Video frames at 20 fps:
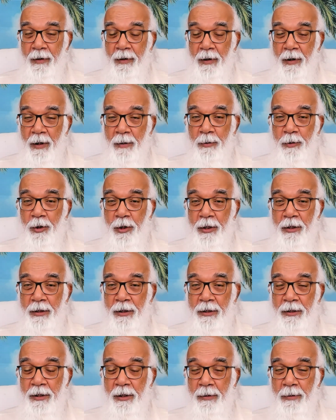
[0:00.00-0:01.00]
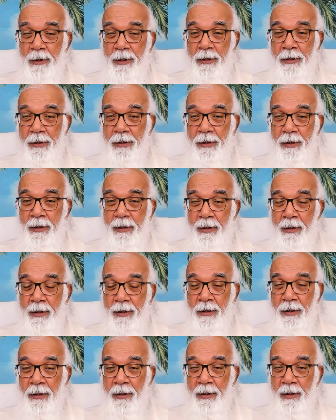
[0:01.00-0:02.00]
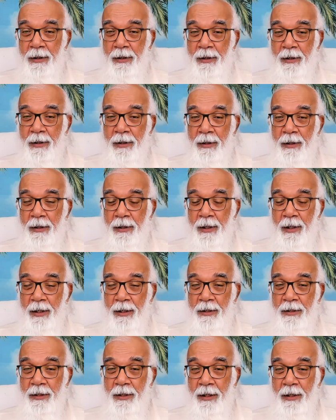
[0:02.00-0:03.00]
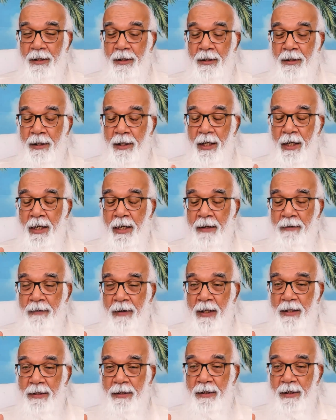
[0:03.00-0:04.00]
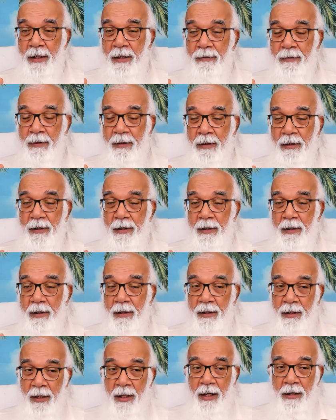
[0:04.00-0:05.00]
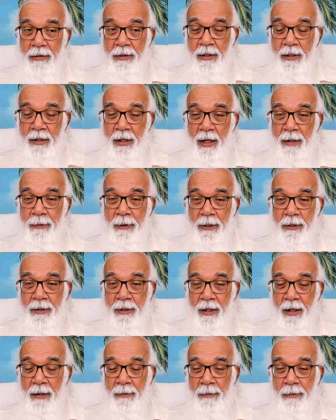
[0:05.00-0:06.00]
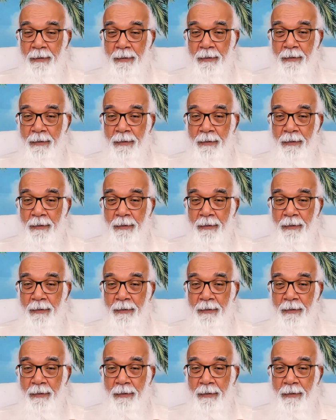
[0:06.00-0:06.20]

I'm going little bit at a subtler and advanced level. Now is the time has come.